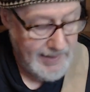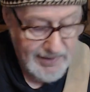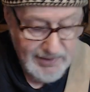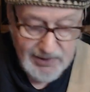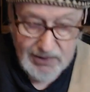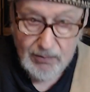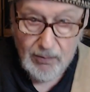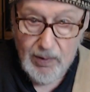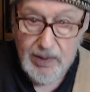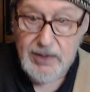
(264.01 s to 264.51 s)
that
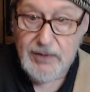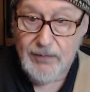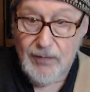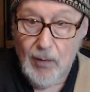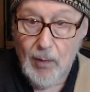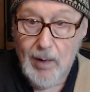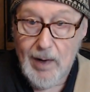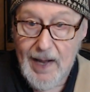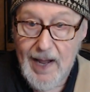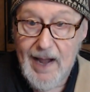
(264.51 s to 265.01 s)
weighs
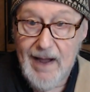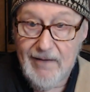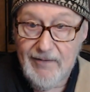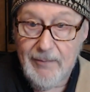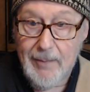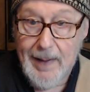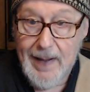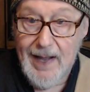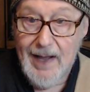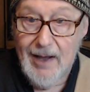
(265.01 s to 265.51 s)

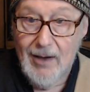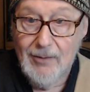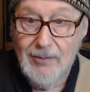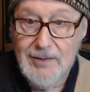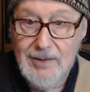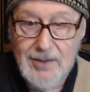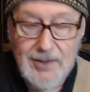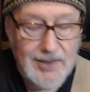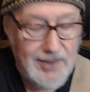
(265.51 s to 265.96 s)
4.5 pounds,